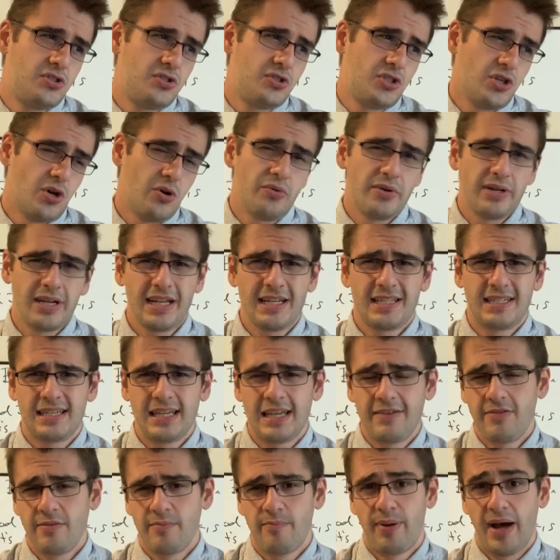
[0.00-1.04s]
don't need to
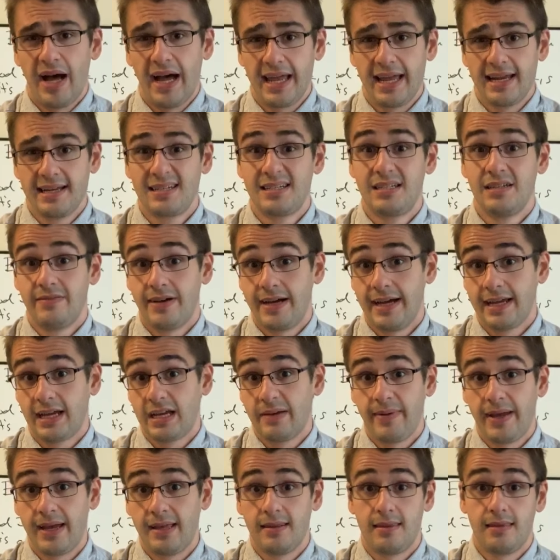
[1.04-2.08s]
even buy into divine
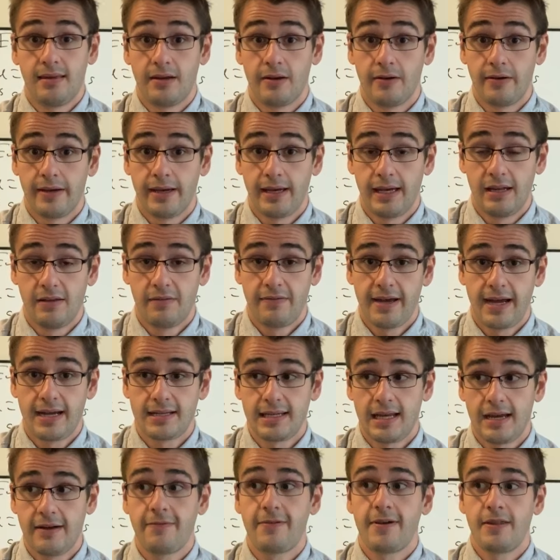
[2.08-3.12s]
command theory. And in
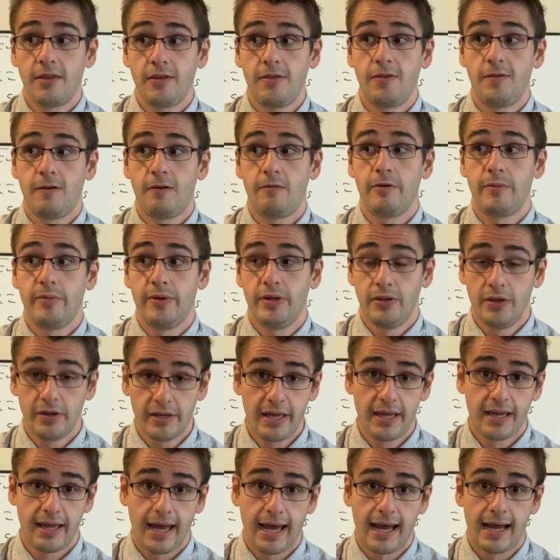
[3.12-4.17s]
fact, every other theory we'll be
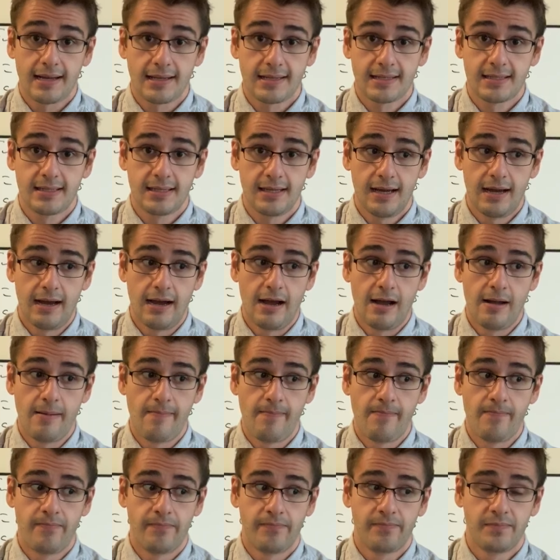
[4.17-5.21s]
looking at,
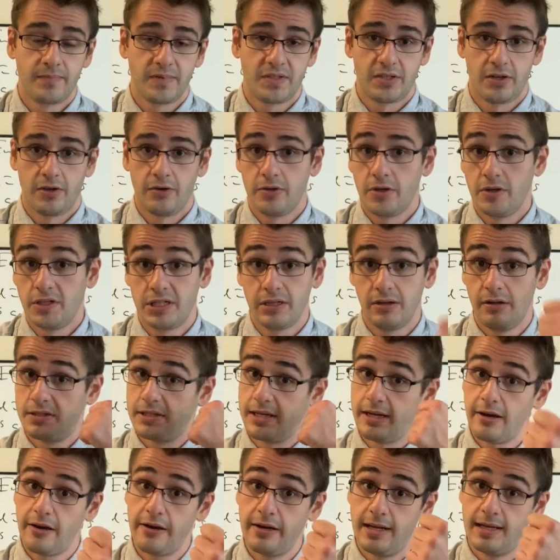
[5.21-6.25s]
so
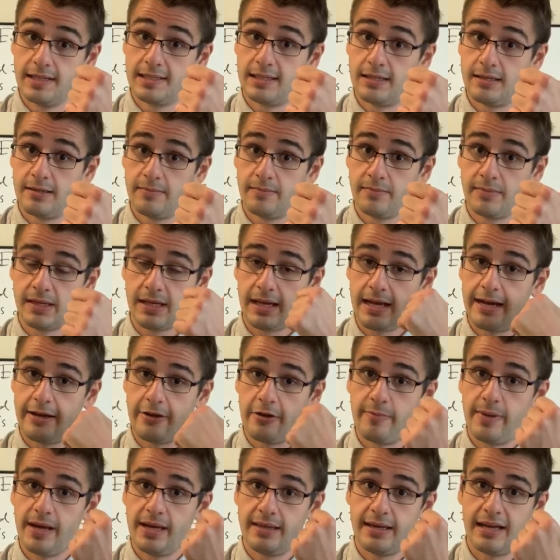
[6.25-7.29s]
utilitarianism, the guy
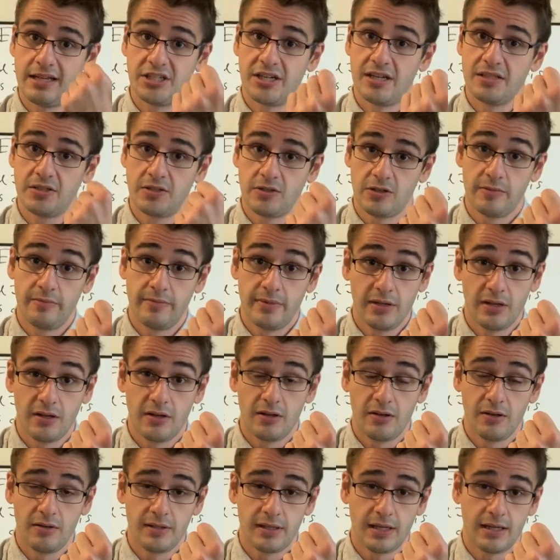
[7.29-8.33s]
who made that, John Stuart
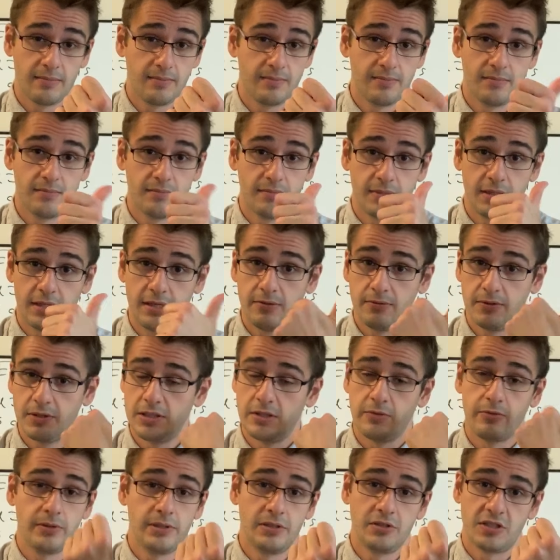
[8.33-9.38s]
Mill, he was
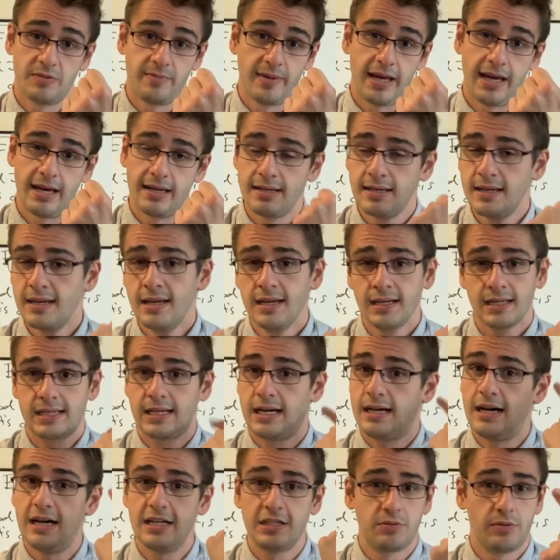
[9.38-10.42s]
a religious man.
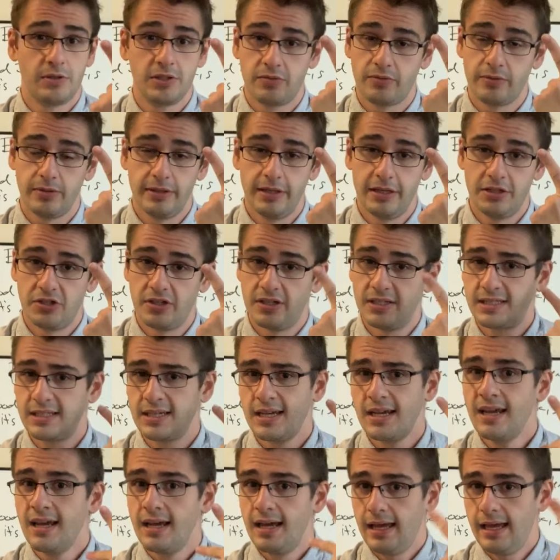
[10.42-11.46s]
Kant was religious.
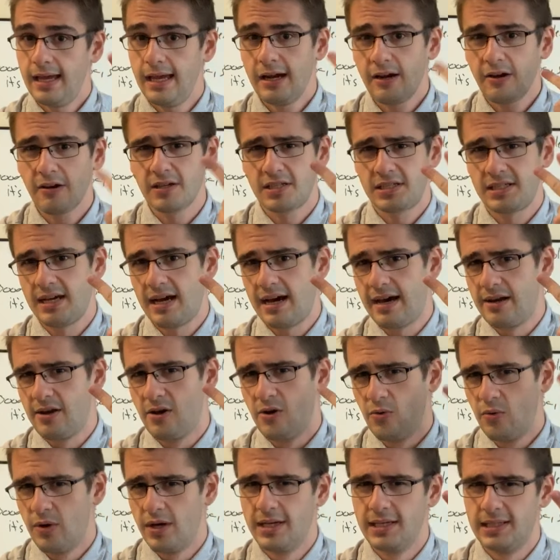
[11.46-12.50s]

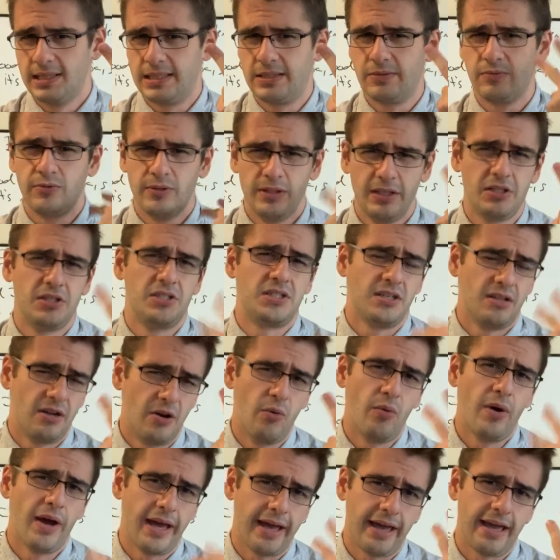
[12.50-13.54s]
Aristotle was religious in a
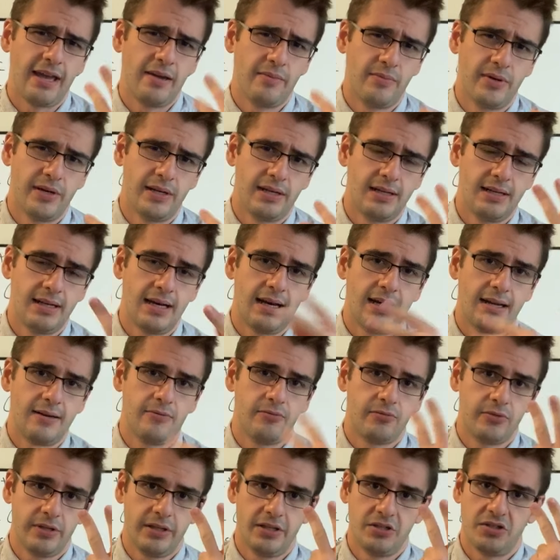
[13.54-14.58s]
way, but
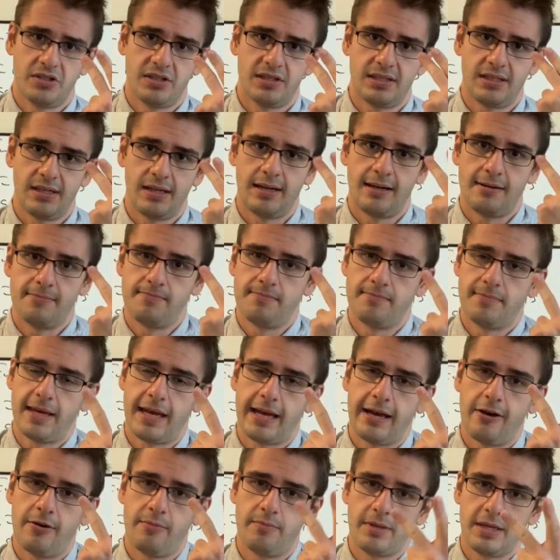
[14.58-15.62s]
not religious
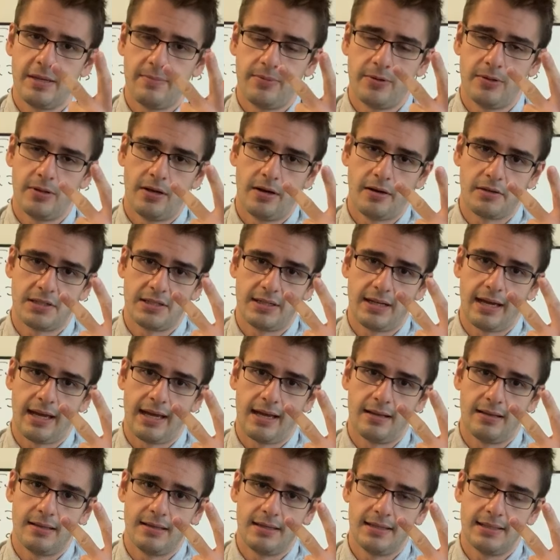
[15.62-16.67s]
how people are today,
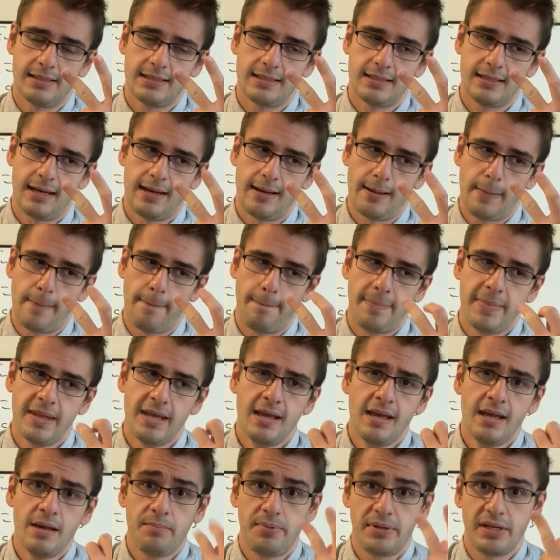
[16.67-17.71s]
at least.
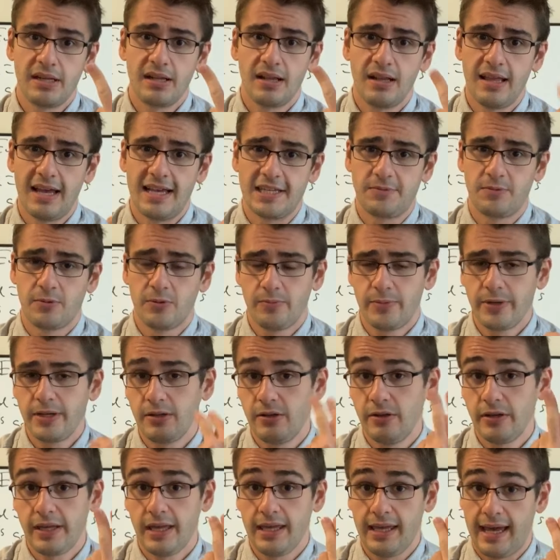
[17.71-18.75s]
But nonetheless, we're
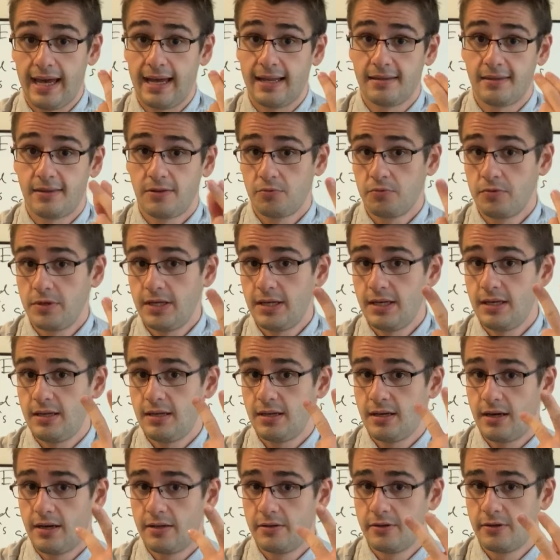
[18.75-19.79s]
looking at
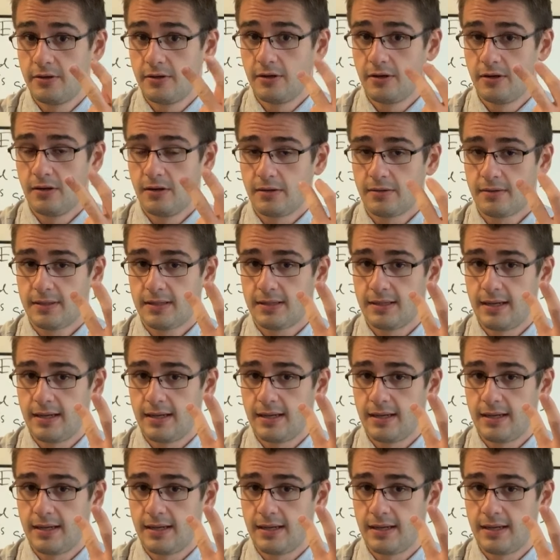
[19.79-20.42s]
three other